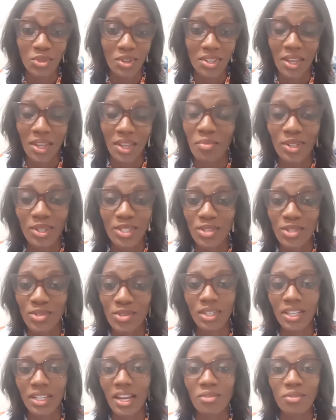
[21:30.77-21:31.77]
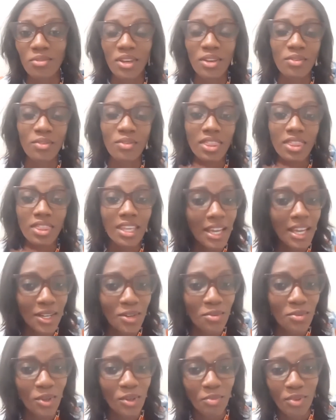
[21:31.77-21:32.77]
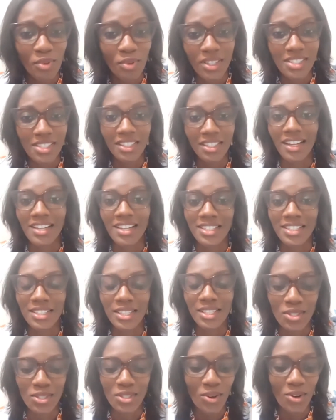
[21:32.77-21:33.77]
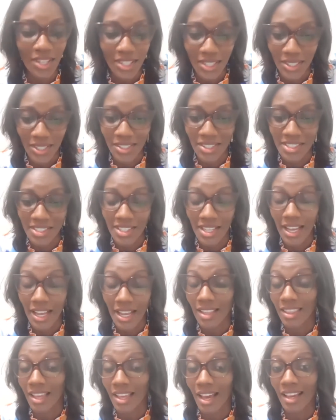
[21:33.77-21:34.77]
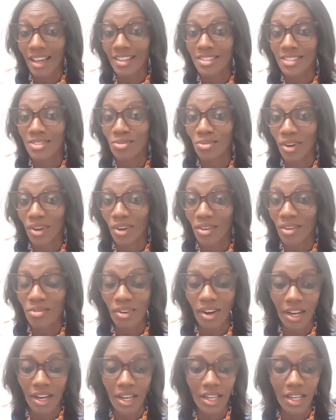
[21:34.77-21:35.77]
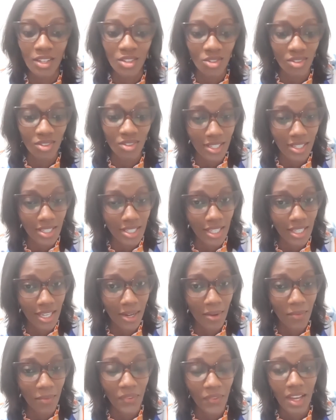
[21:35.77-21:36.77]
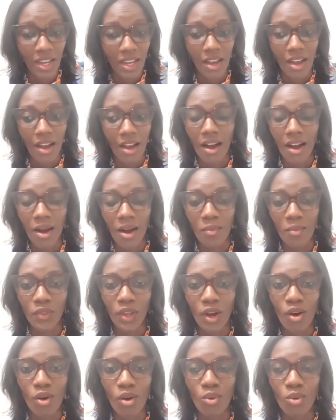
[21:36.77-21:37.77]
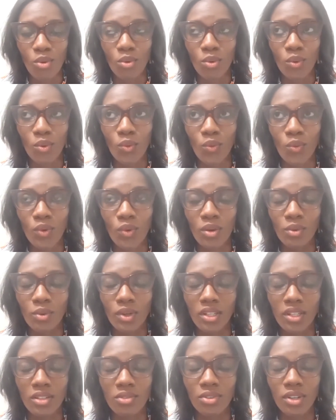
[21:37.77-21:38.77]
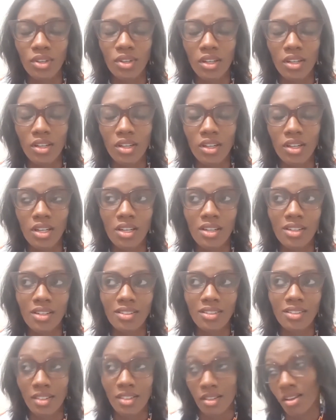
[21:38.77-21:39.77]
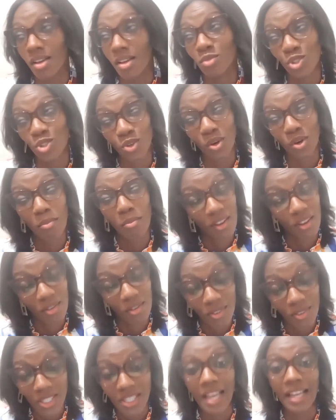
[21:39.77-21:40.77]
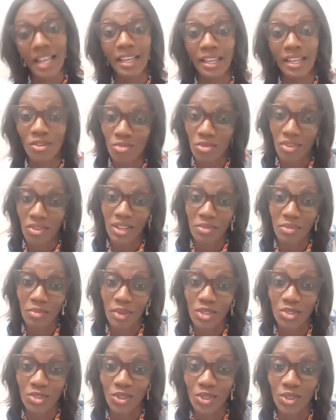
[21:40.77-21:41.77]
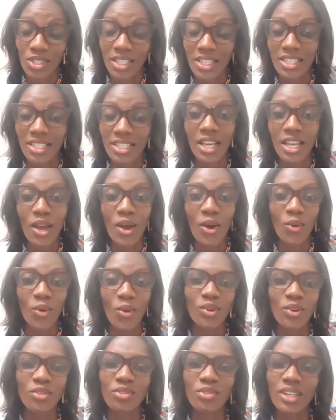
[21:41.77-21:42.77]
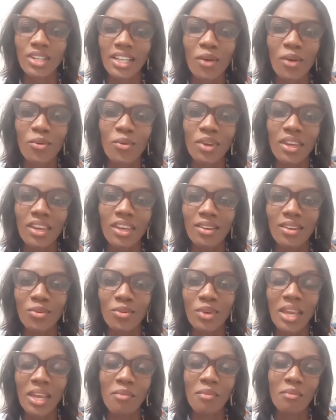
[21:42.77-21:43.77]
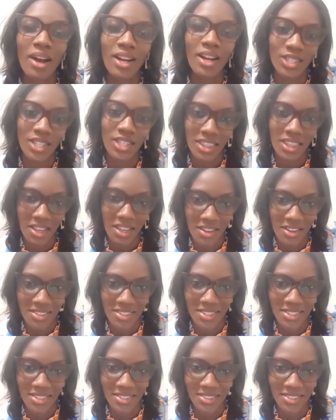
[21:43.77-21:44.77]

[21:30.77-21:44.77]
that persons were never even thinking about the personality disorders. That is very, very interesting. Now we would have heard, I'm sure many of us that live with endometriosis would have heard that we imagine things,